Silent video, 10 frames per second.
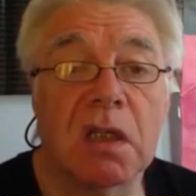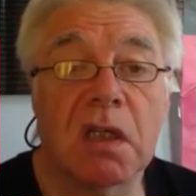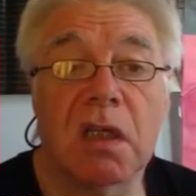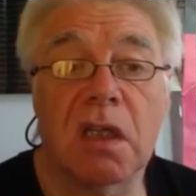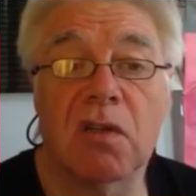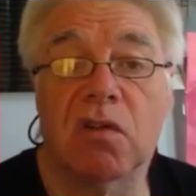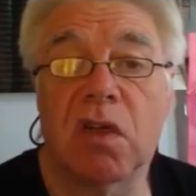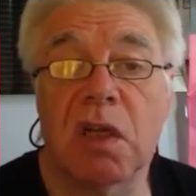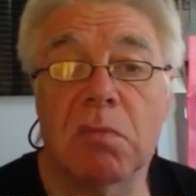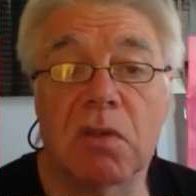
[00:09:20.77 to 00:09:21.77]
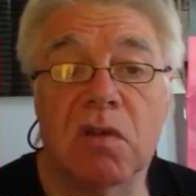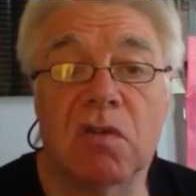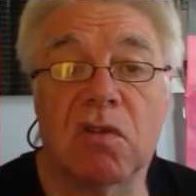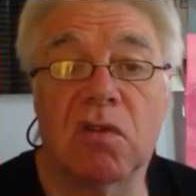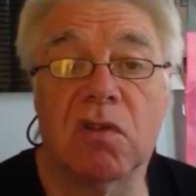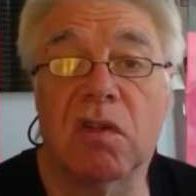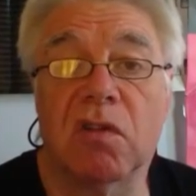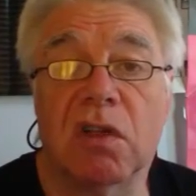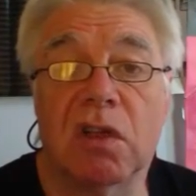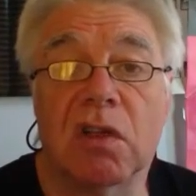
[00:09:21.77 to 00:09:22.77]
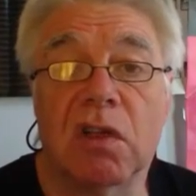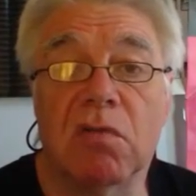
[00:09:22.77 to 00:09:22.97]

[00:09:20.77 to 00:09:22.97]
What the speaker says: In a statement, they say